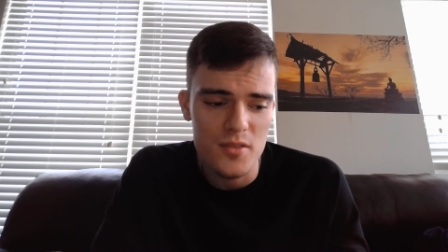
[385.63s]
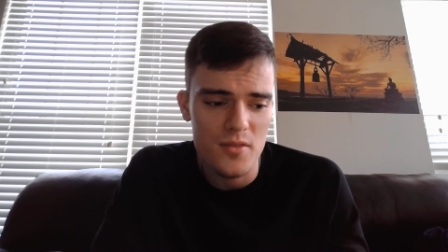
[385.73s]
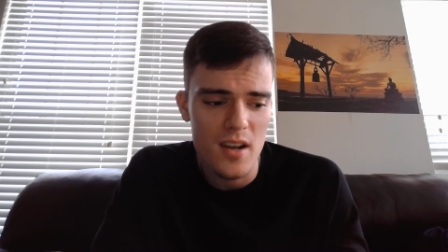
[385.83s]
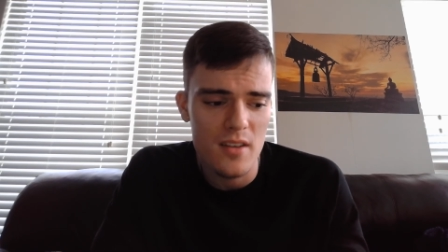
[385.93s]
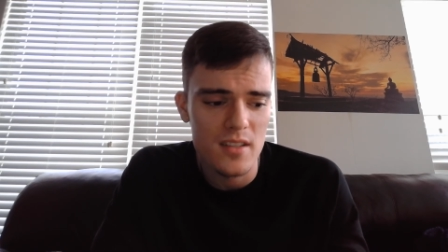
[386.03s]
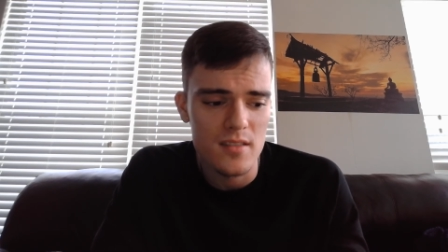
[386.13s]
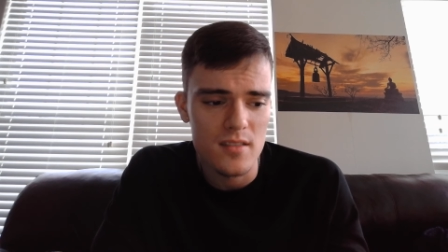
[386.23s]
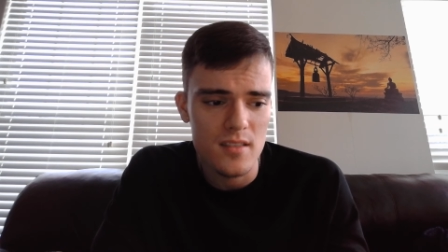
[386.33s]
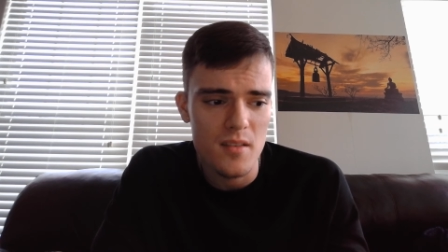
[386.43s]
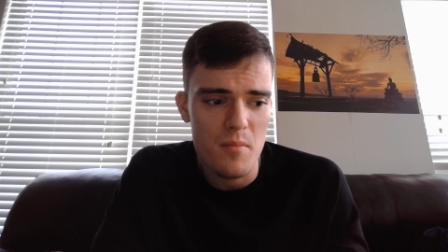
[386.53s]

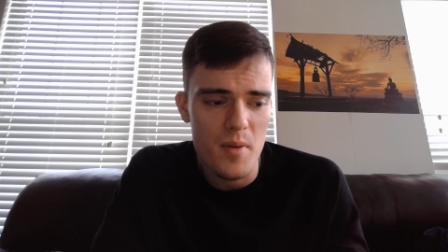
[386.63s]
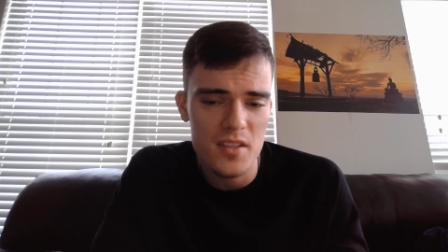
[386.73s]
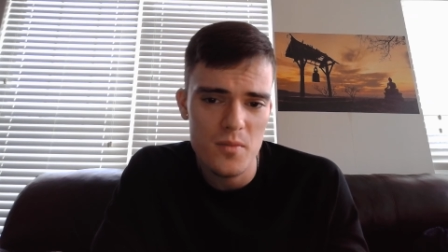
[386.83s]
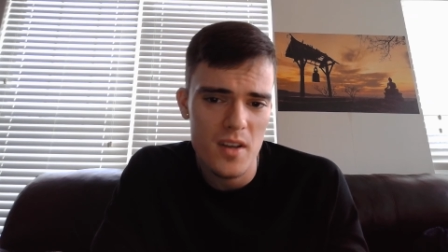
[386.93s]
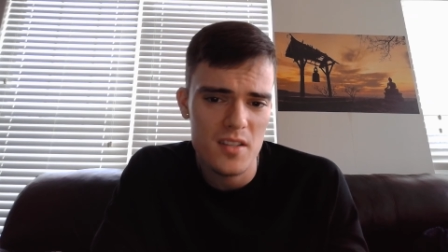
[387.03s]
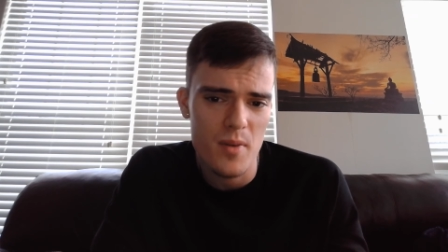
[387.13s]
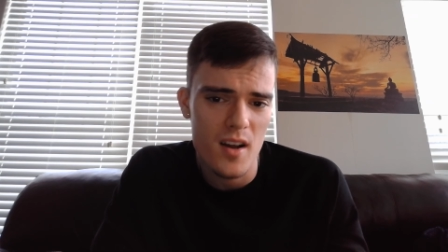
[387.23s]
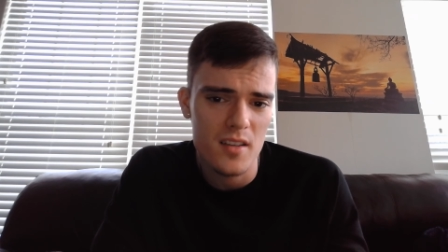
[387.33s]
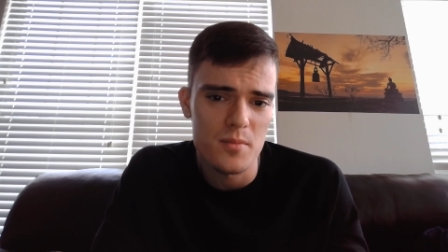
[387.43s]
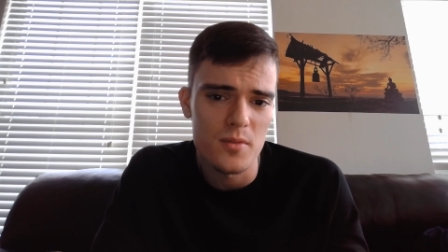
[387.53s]
surroundings in the best ways
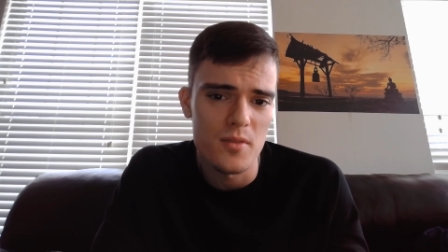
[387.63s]
possible,